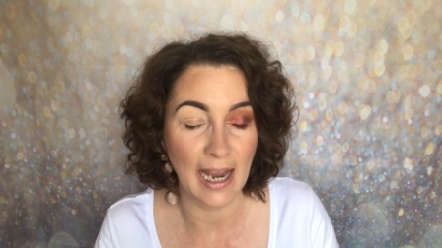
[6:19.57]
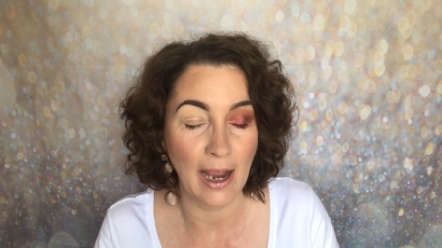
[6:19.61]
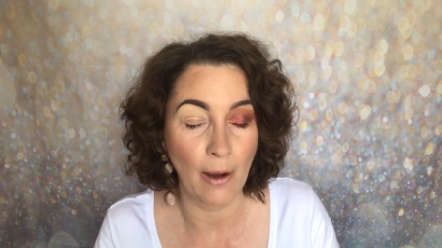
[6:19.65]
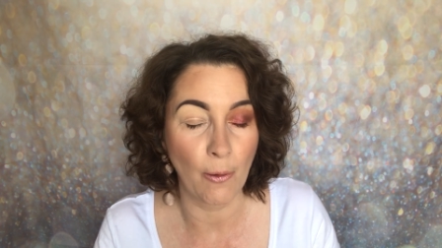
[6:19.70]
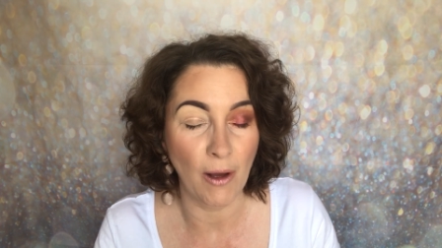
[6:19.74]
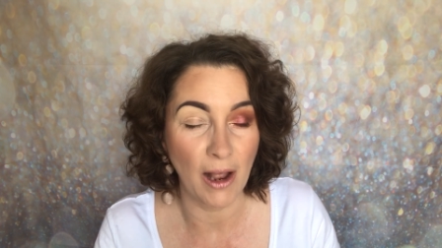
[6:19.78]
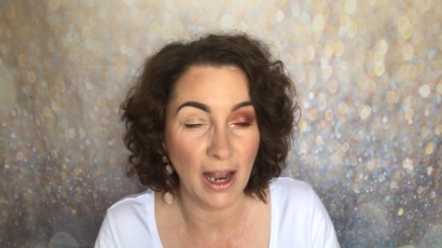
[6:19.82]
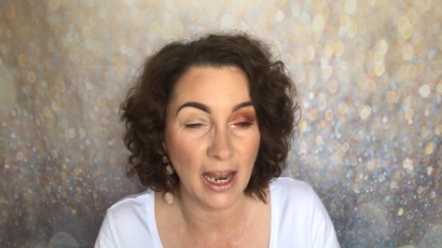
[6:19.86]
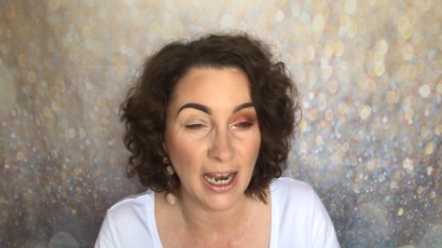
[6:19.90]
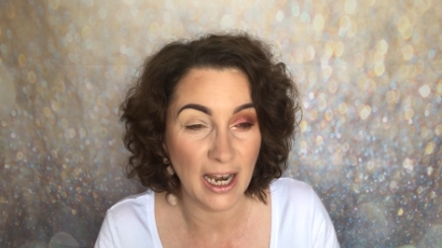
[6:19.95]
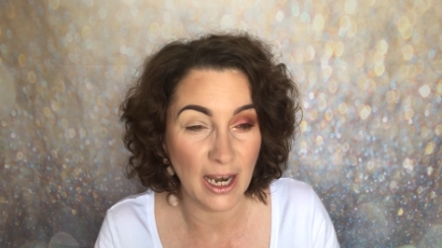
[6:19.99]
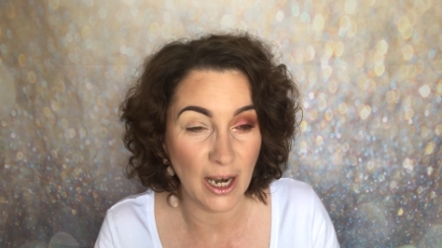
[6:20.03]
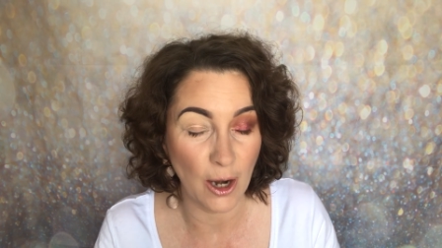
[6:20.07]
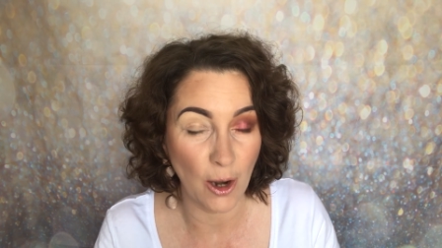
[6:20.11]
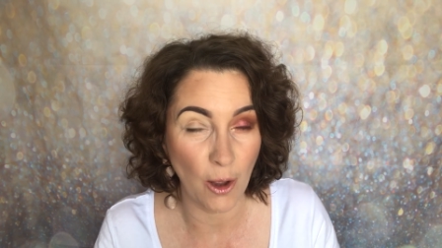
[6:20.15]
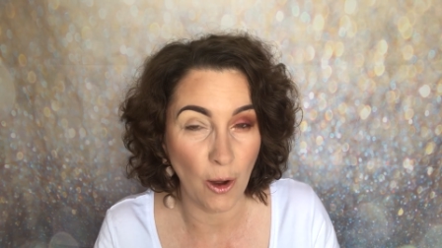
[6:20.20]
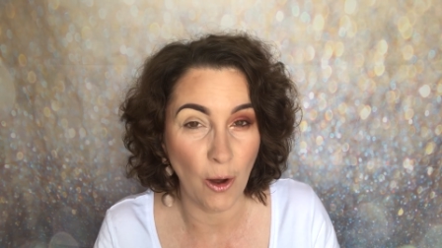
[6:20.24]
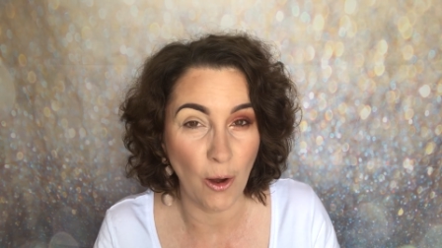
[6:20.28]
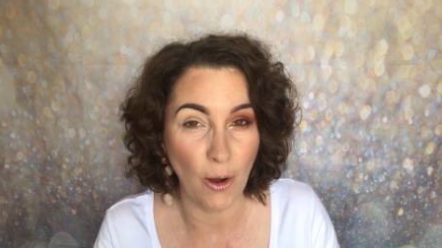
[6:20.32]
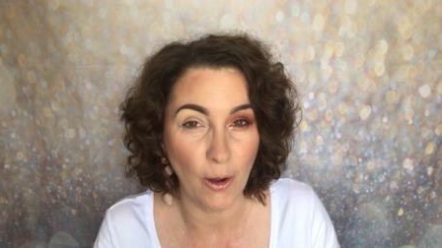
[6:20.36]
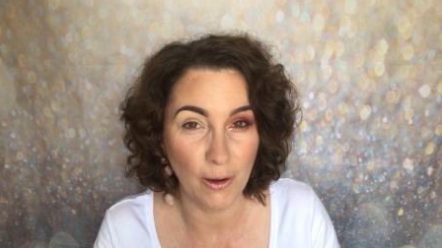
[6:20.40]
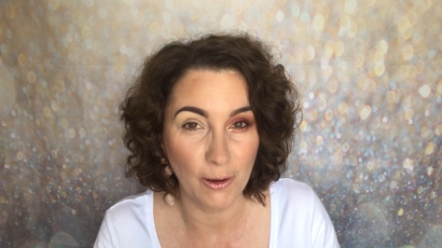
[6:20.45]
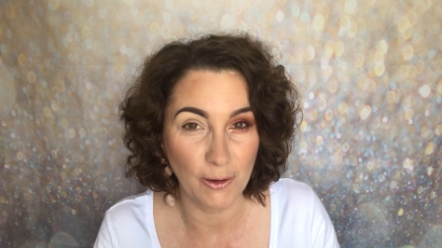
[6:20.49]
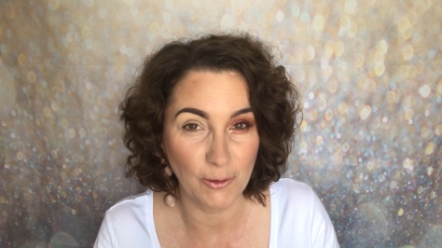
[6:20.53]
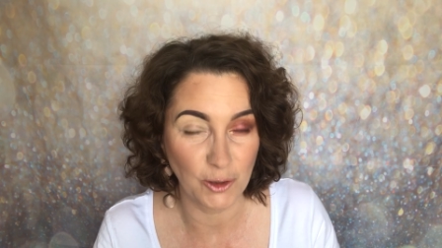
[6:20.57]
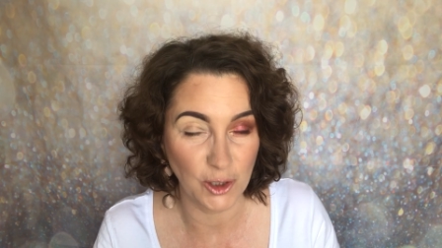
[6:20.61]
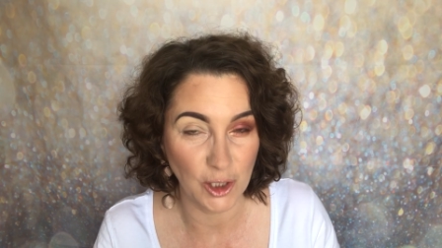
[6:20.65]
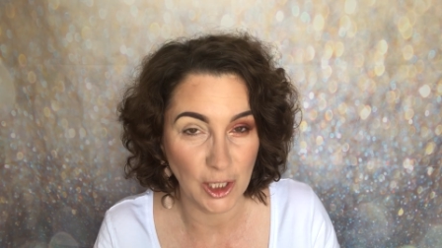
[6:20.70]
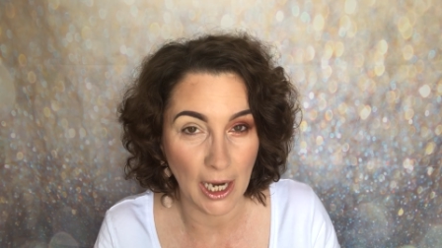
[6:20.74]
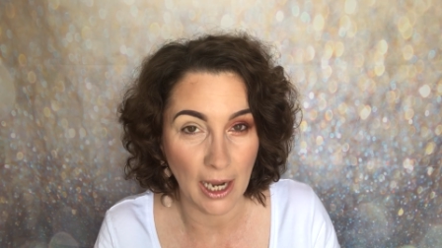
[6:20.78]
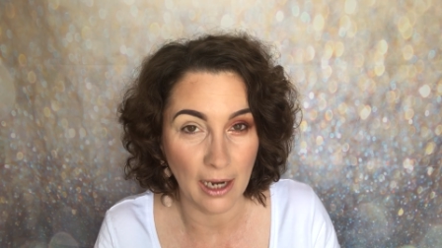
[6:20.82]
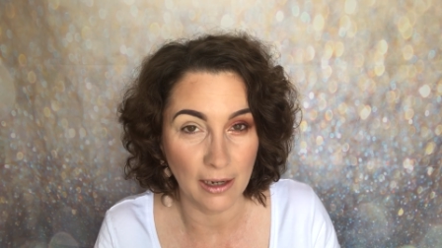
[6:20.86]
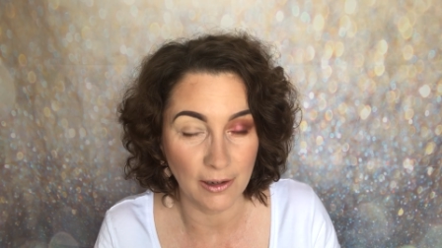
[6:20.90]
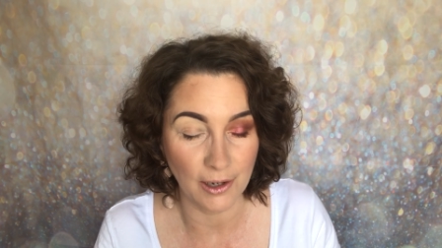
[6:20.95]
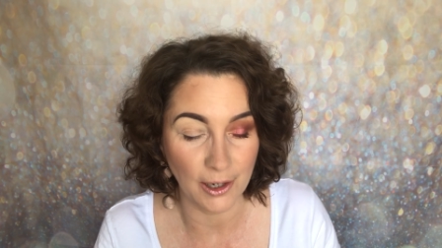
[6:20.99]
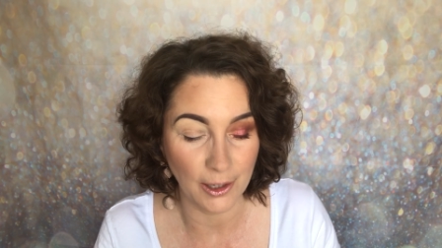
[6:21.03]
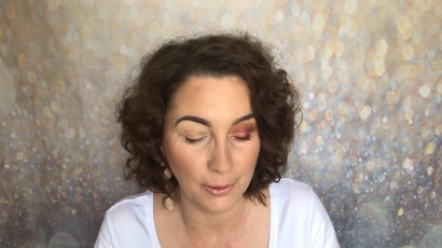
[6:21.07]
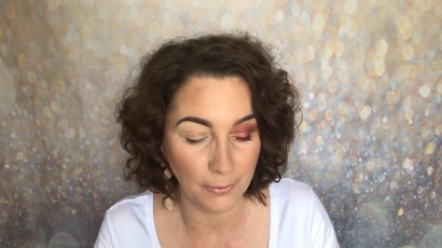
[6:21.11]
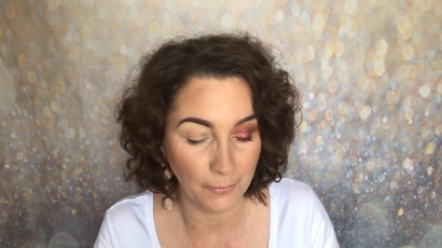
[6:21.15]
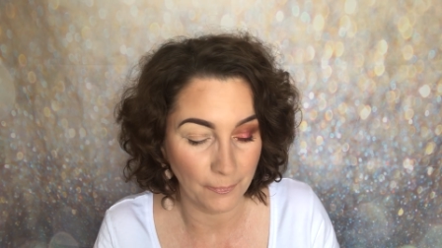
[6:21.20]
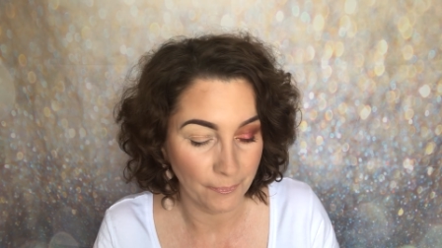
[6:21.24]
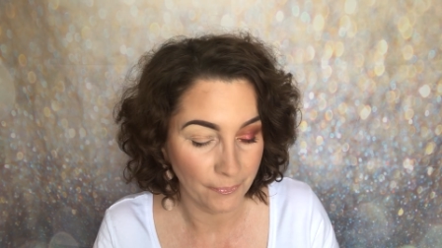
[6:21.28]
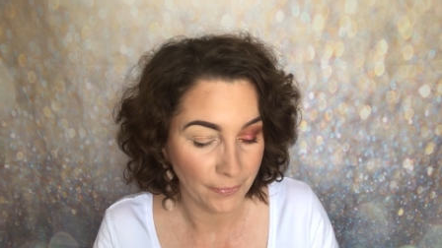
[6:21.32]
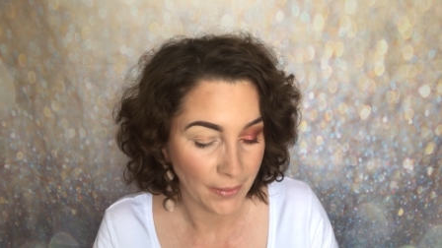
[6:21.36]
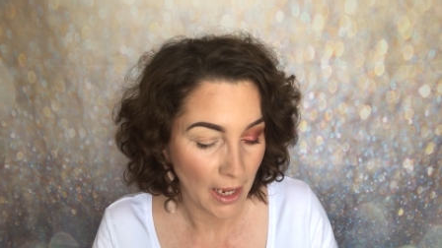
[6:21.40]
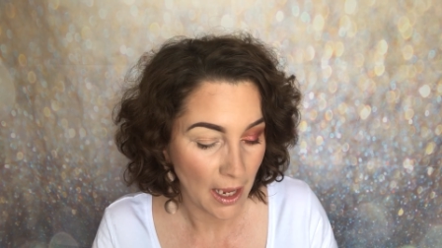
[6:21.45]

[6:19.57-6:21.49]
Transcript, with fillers: out a lot of shadow,